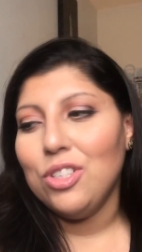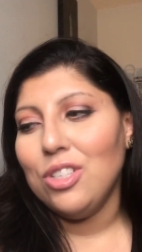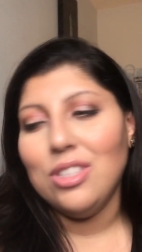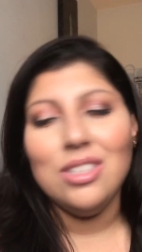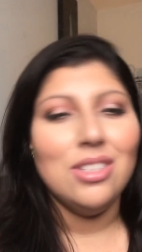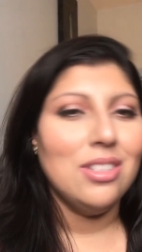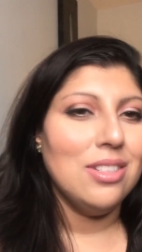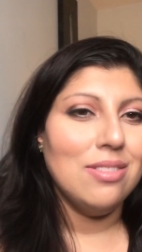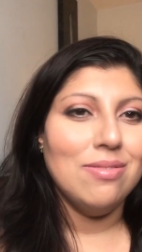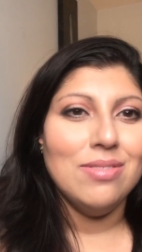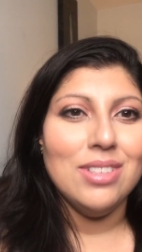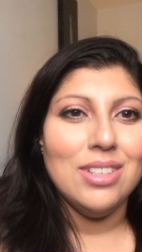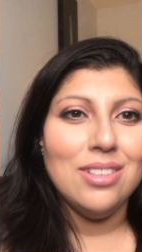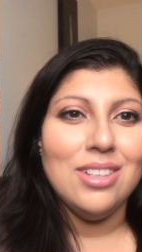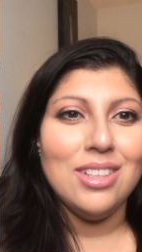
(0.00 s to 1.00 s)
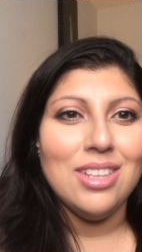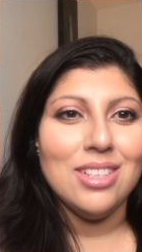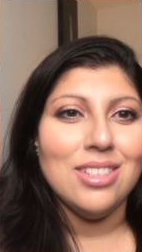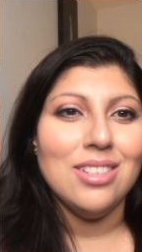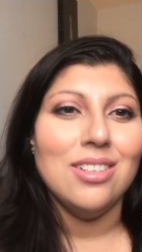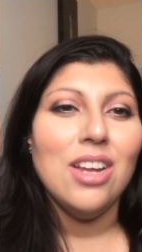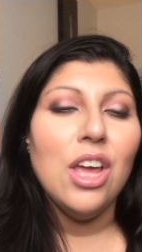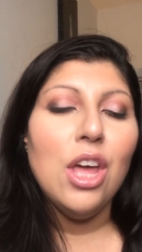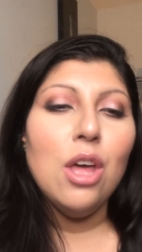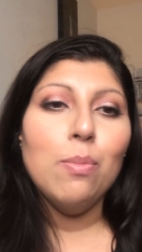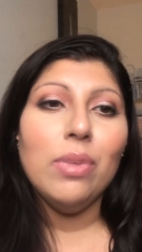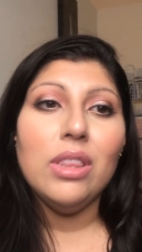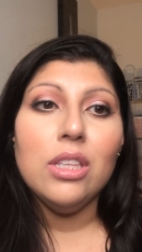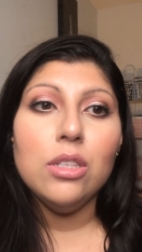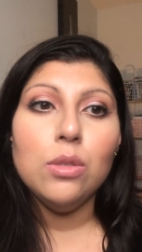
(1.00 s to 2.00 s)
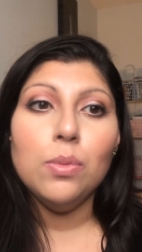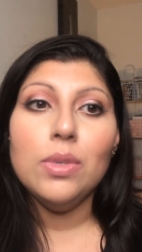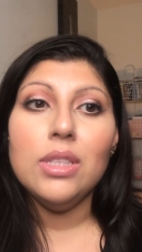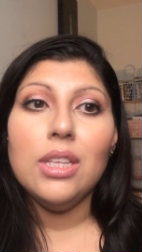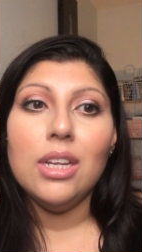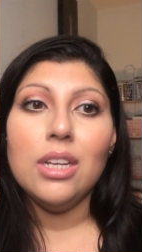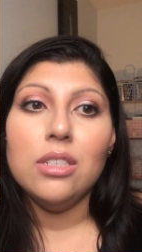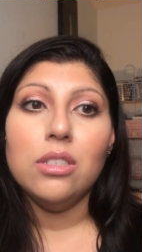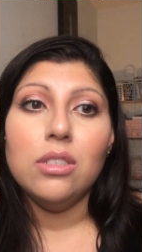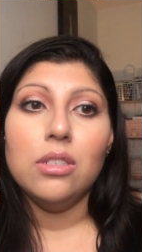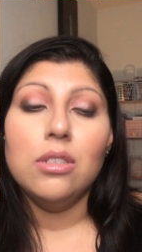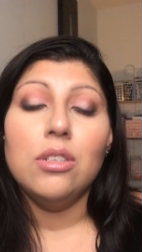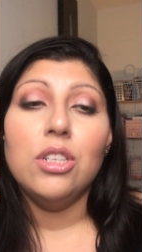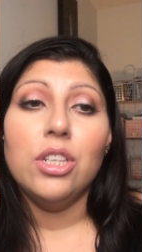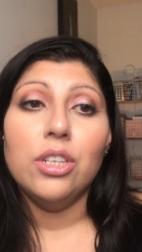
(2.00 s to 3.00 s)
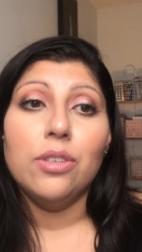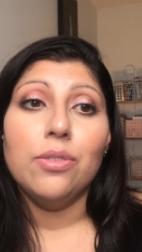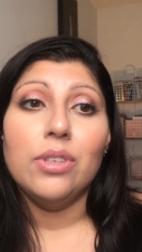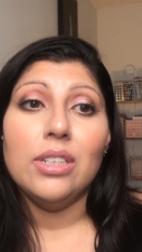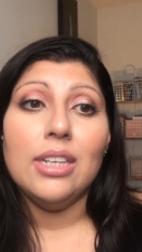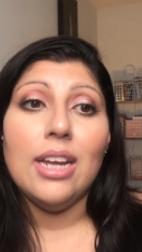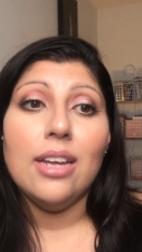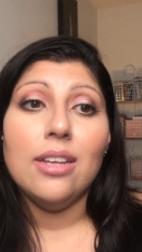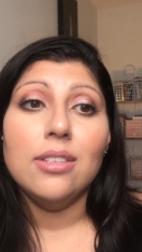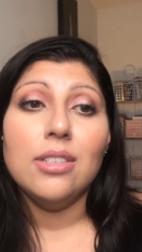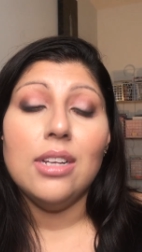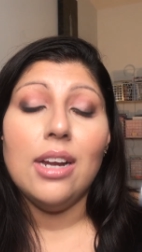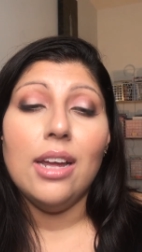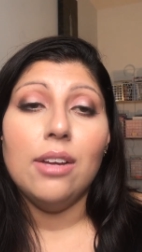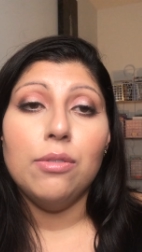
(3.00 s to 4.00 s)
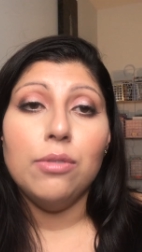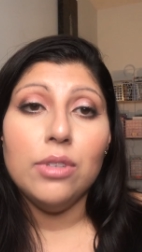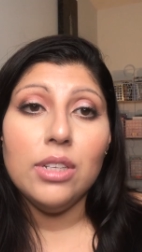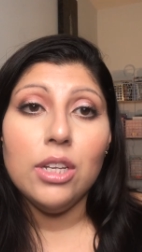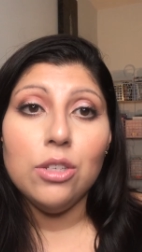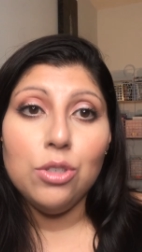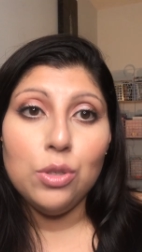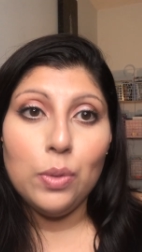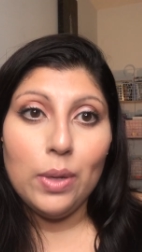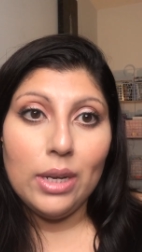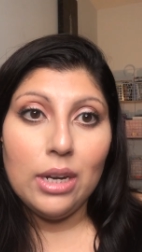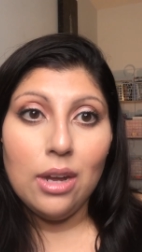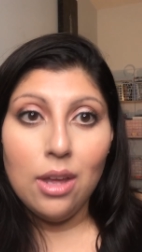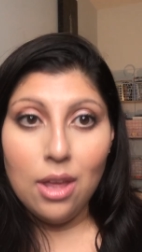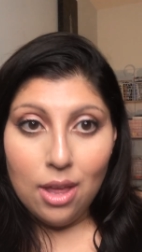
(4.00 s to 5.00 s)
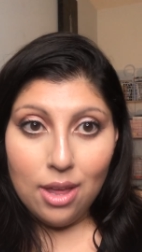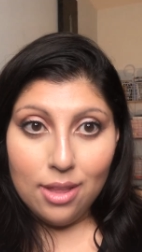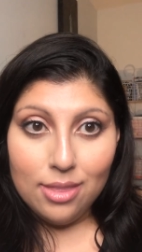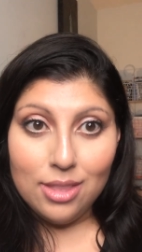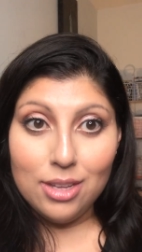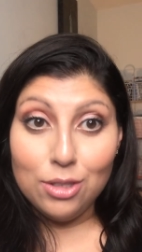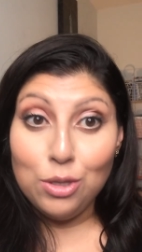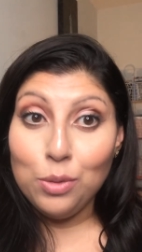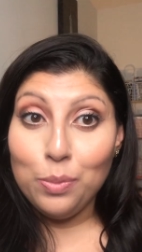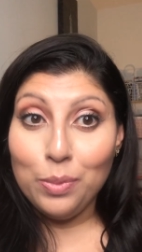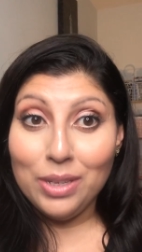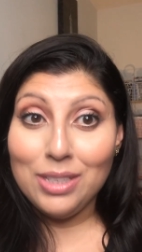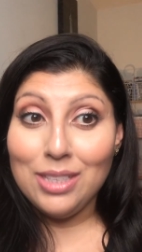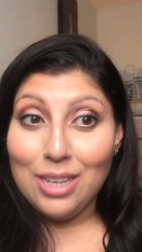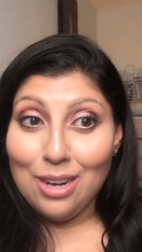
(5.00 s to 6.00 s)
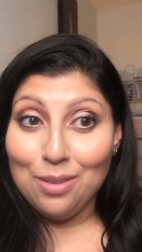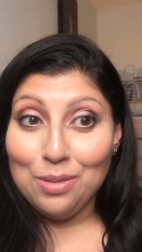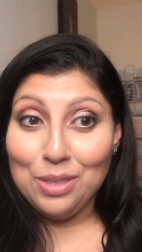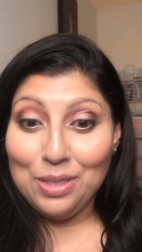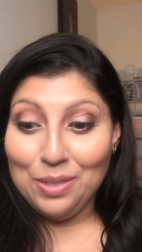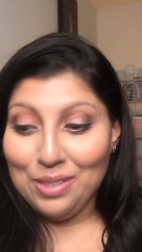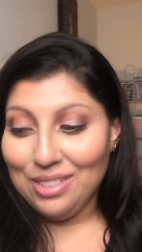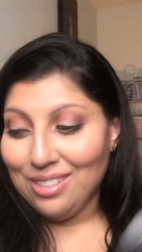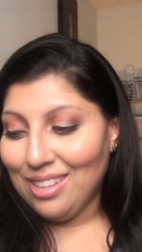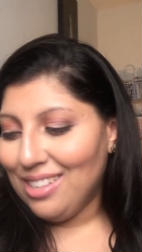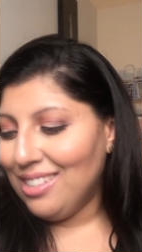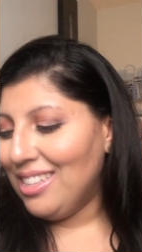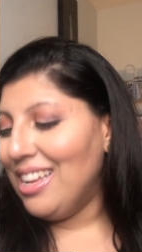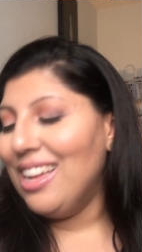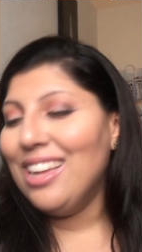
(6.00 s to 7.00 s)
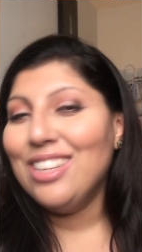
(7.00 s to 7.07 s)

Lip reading: It doesn't. But this one does look really nice, and I really enjoyed the 2 weeks that I was using this.